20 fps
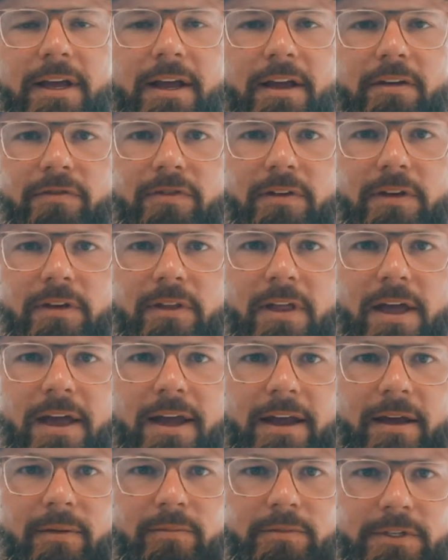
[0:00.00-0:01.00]
Like I feel
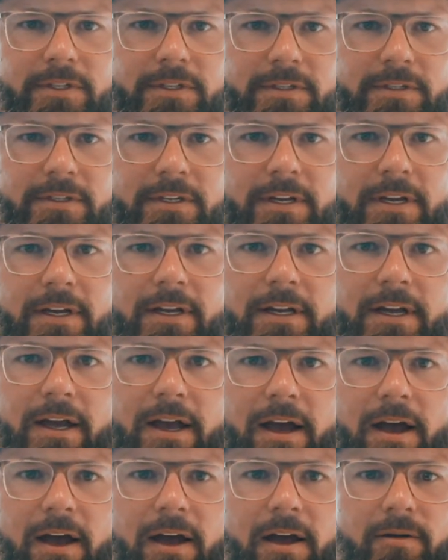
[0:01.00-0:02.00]
like I'm just,
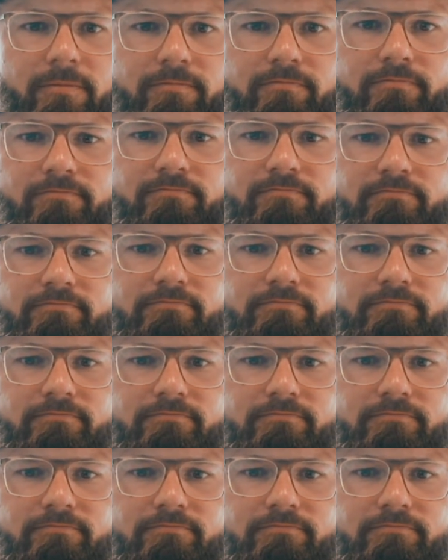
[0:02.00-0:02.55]
um,